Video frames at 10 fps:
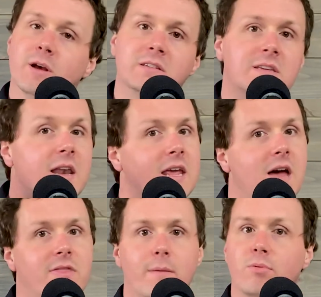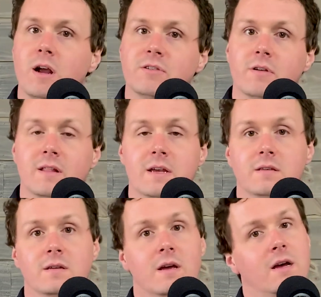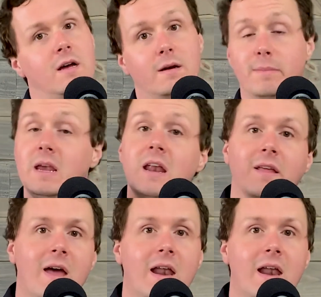sending out that press release, beginning that